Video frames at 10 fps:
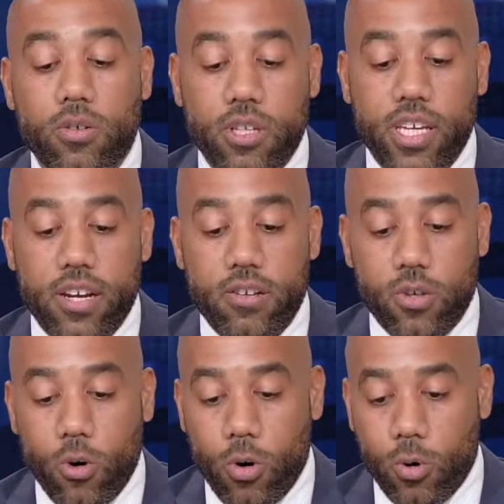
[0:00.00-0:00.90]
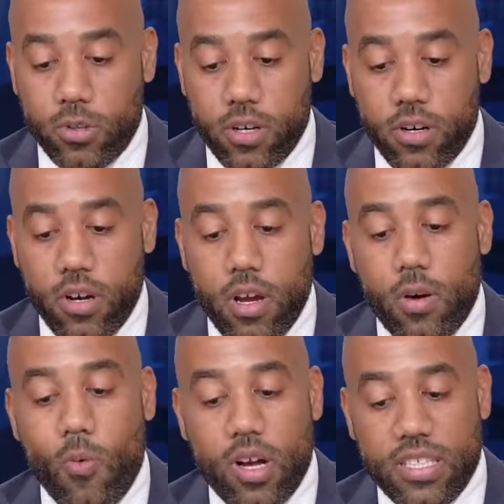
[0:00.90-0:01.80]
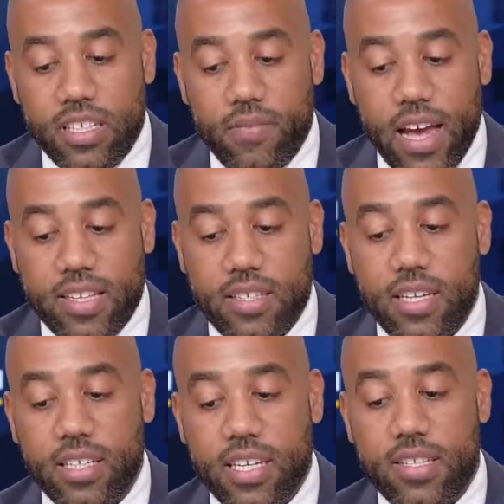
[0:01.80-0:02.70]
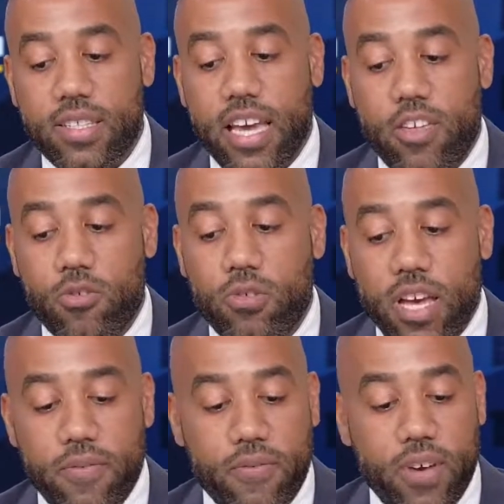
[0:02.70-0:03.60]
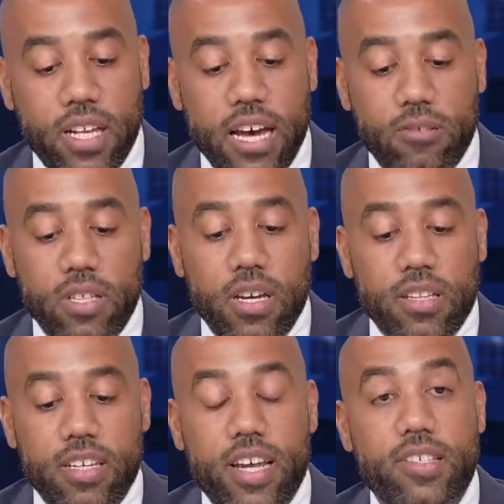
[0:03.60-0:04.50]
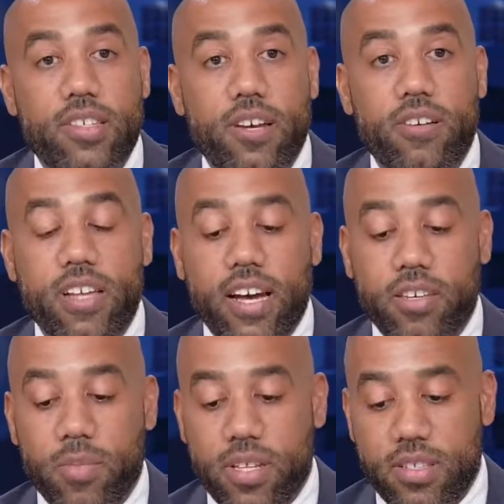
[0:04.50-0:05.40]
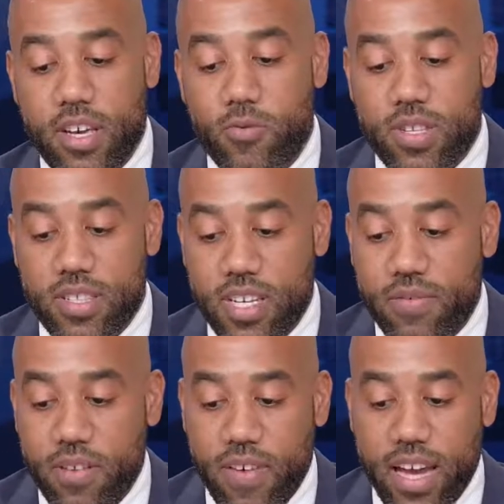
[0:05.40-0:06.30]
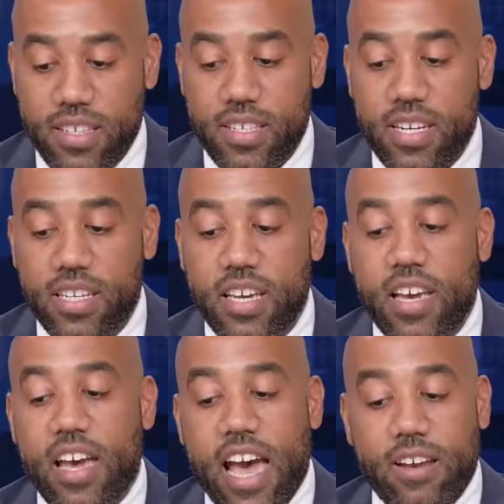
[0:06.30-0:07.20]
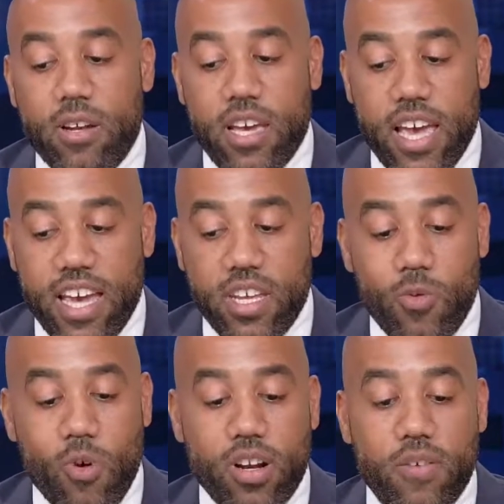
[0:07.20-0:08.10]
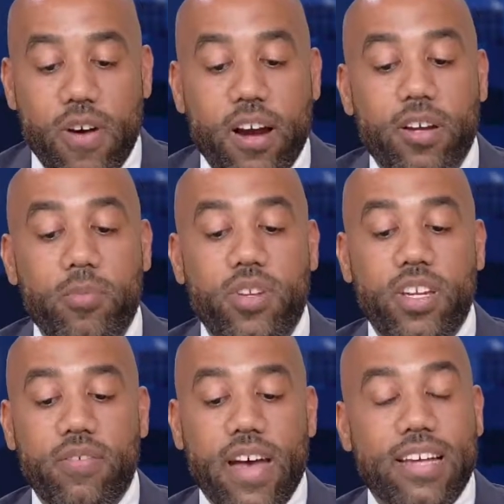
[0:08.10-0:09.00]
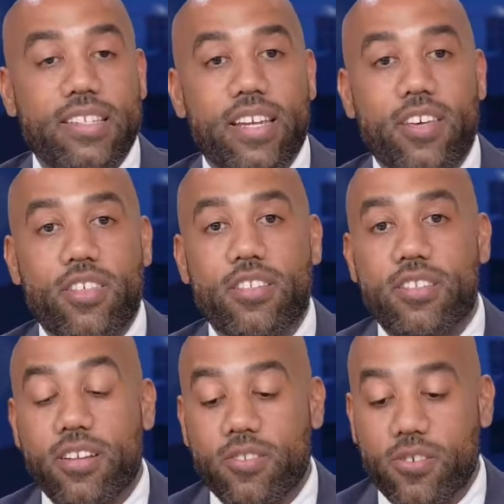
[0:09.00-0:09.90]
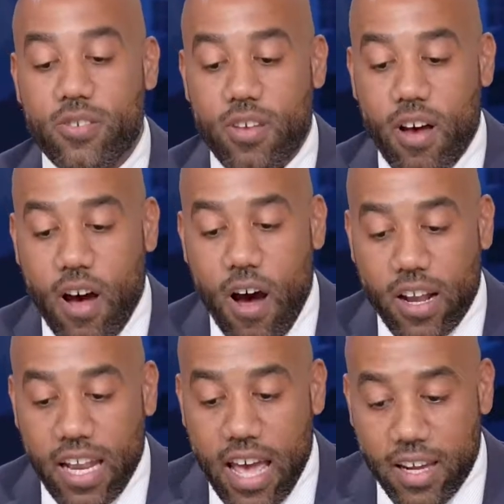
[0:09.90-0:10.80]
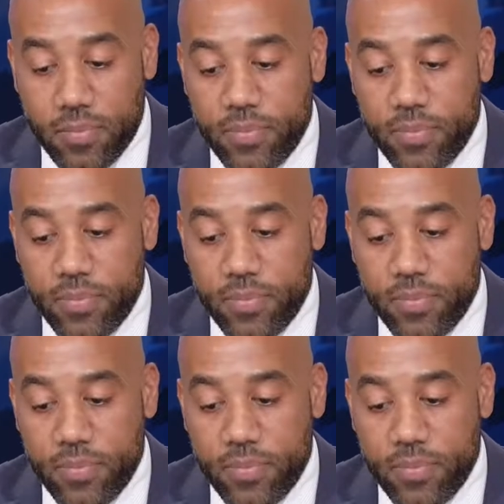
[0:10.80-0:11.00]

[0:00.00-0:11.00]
years or older wanting the vaccine can schedule and fill out the necessary documents and receive the vaccine at any one of our community vaccination centers online.